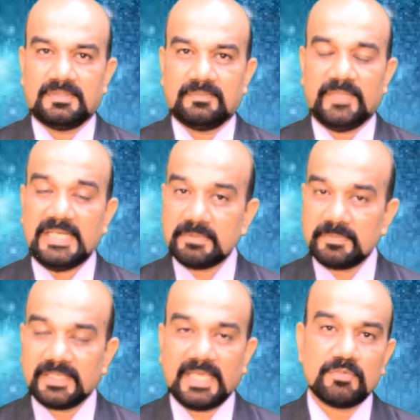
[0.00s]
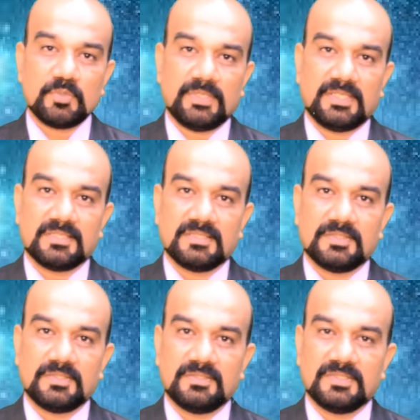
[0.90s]
Many people came to me,
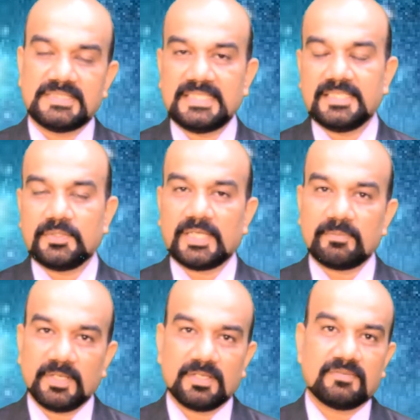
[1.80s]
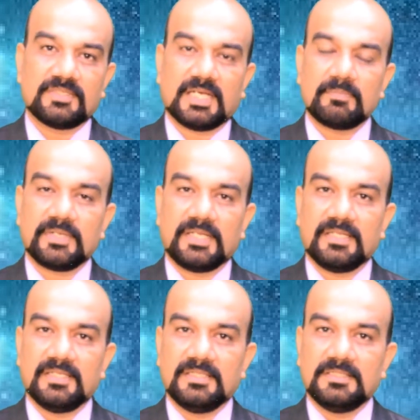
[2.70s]
said that you can be on the
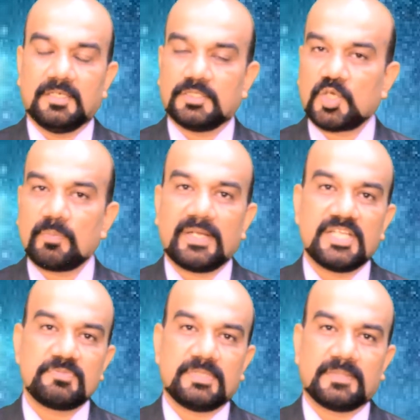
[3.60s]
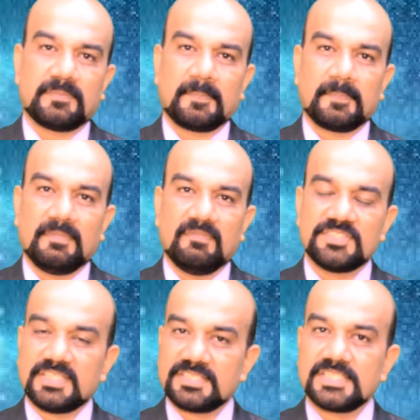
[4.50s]
company, on the top management,
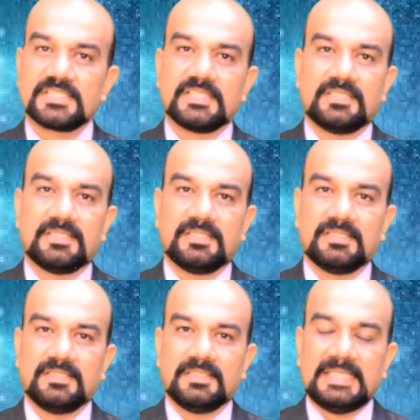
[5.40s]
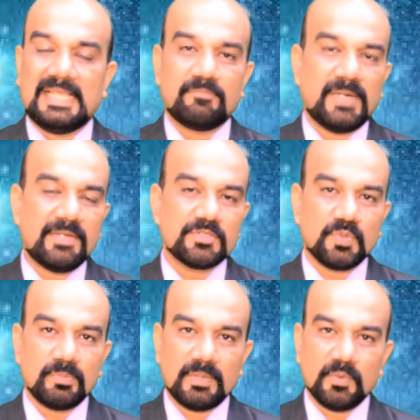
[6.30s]
which I rejected. If money was my
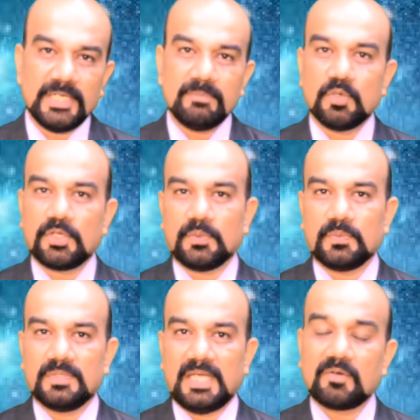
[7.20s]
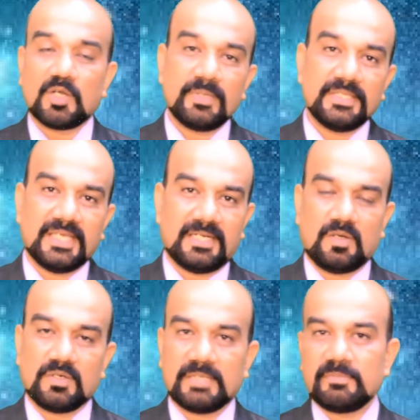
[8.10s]
only motive, I could have been there a
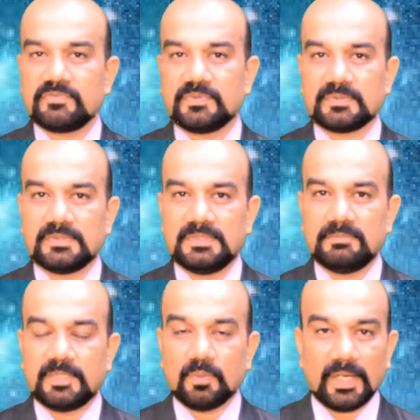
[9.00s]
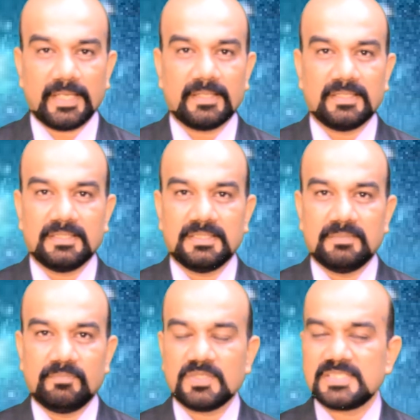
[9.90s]
long time before. But why?
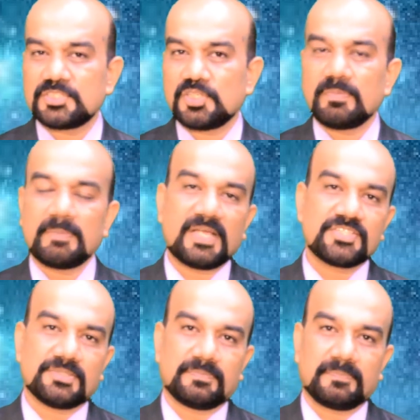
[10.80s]
Because that's not my passion.